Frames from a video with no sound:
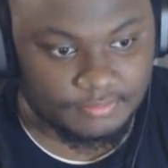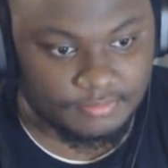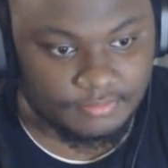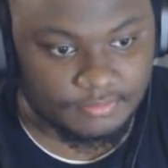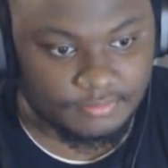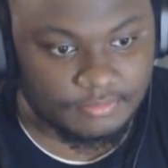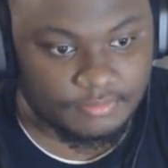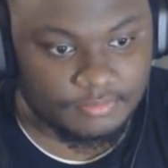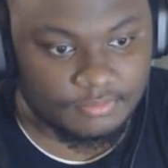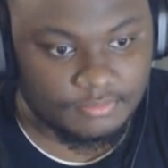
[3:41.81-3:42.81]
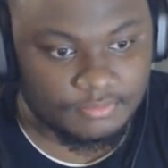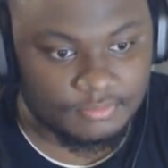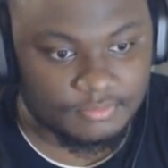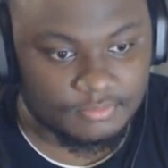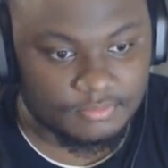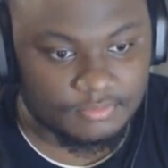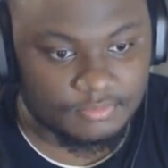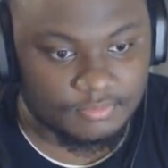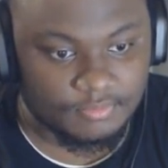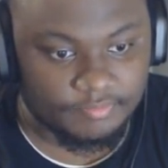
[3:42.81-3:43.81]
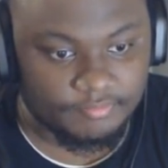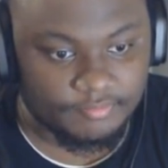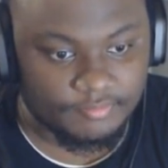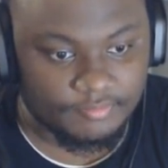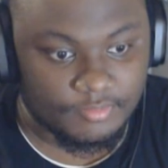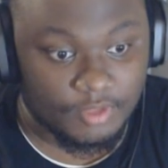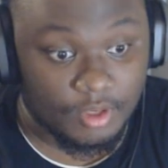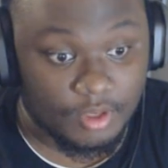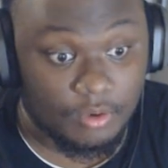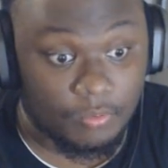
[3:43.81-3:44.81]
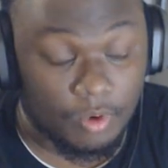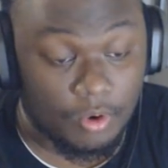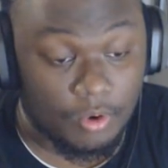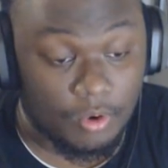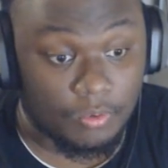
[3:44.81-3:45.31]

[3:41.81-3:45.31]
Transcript: You're not completely helpless while being carried Whoa.